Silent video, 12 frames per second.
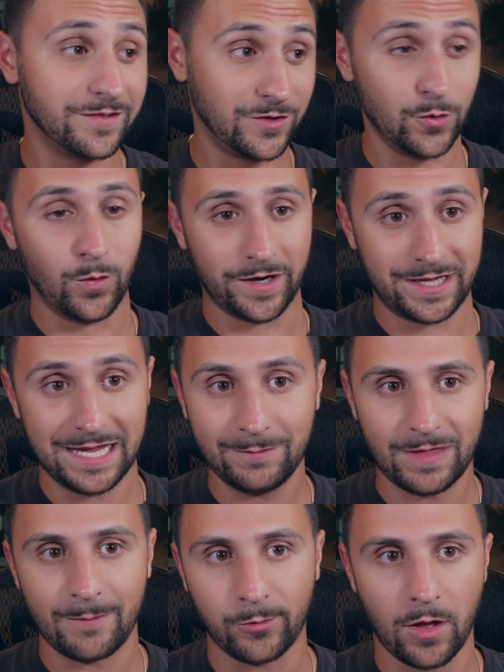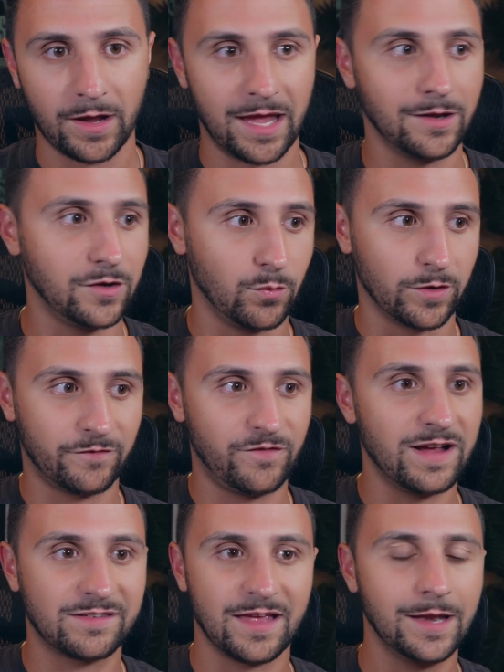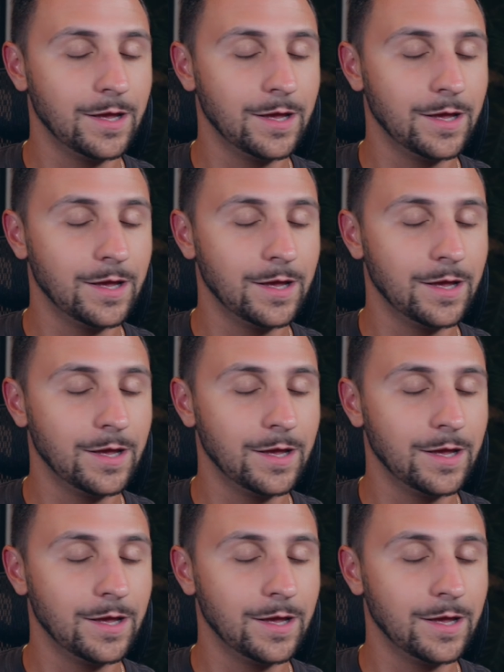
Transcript: Do you want to keep that plugin? Do you want to fix it?